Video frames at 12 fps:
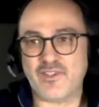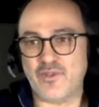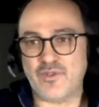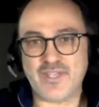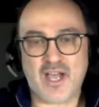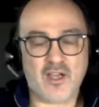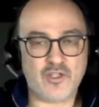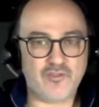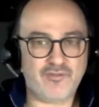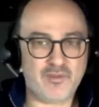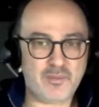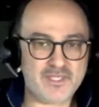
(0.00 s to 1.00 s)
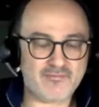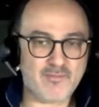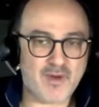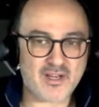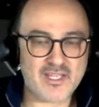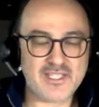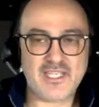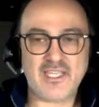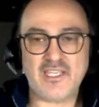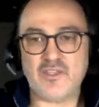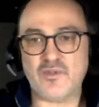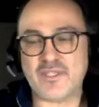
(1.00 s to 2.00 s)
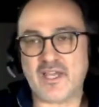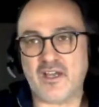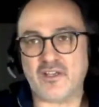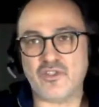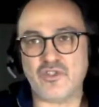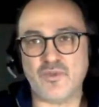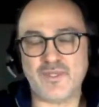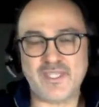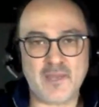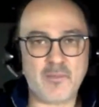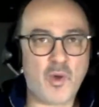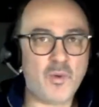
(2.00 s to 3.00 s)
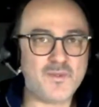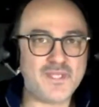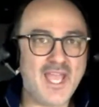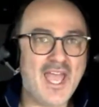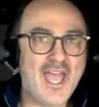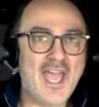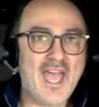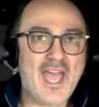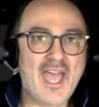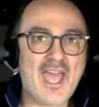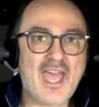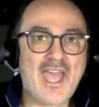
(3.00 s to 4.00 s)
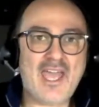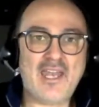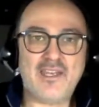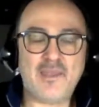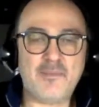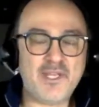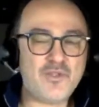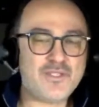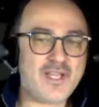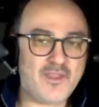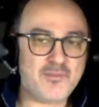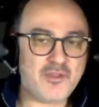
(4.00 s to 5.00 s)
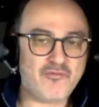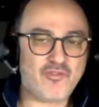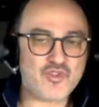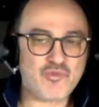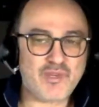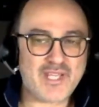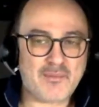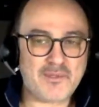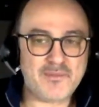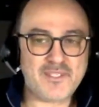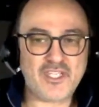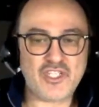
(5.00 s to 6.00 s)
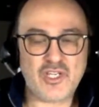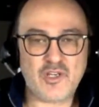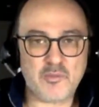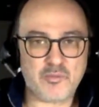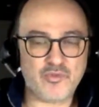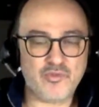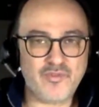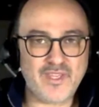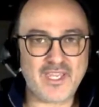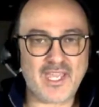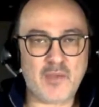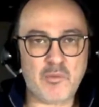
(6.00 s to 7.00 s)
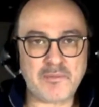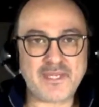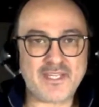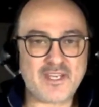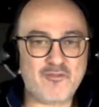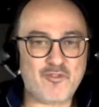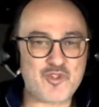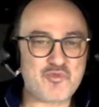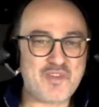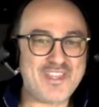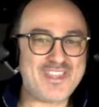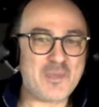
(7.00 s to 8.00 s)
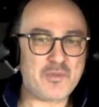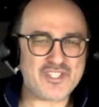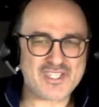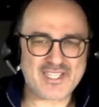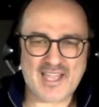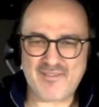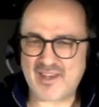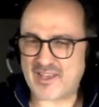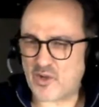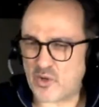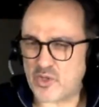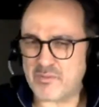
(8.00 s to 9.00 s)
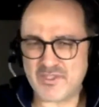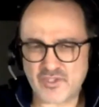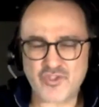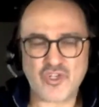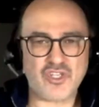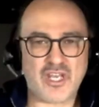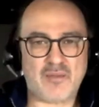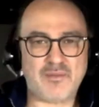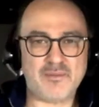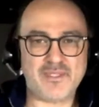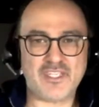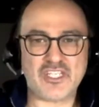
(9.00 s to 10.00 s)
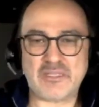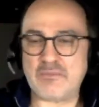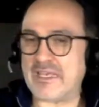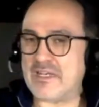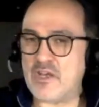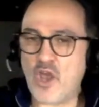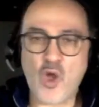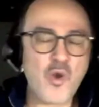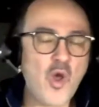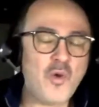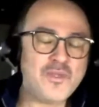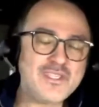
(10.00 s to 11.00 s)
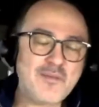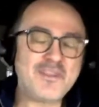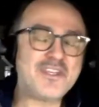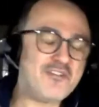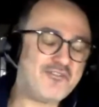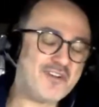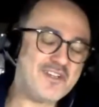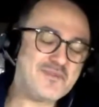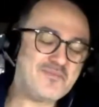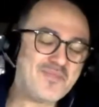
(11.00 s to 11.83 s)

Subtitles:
You talk to VPs of marketing, you talk to CMOs, and the minute you tell them conversion rate optimization and improving a website conversion rate, they would just laugh. They're like, oh, you mean search engine optimization? I'm like, no, it's something different.